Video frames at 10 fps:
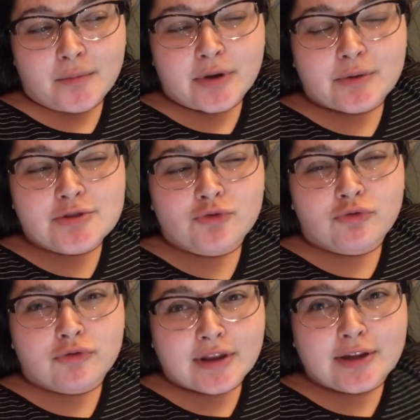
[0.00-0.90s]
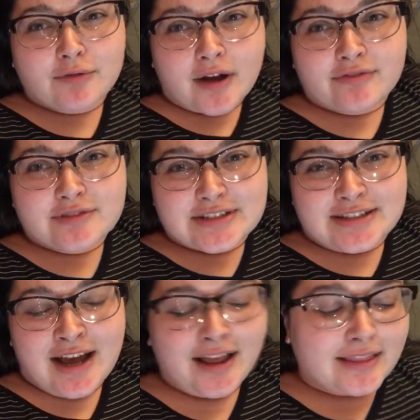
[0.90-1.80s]
But it was a really rough...
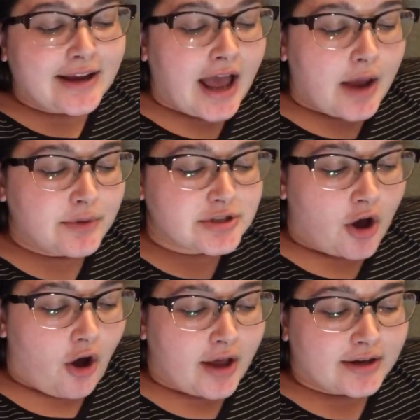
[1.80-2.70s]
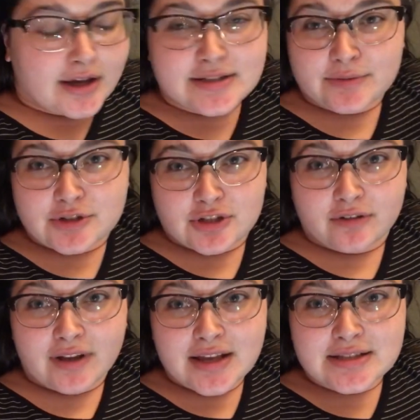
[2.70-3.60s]
like, I was on customer
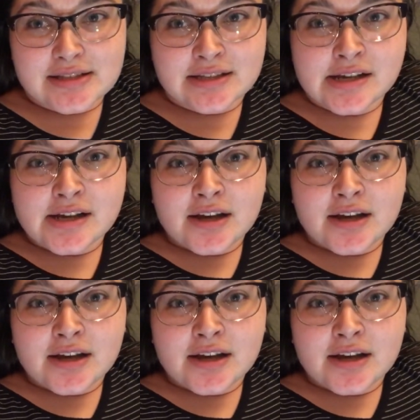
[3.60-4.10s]
service